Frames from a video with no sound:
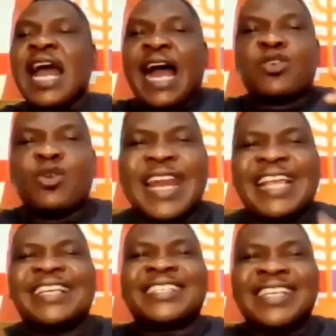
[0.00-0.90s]
and you
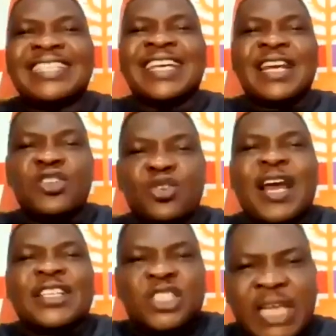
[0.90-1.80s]
legislate, a, you
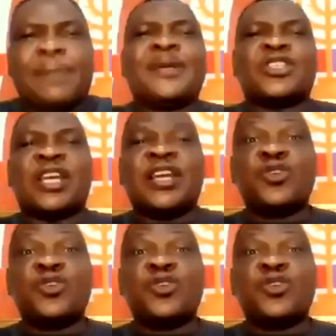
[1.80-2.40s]
establish a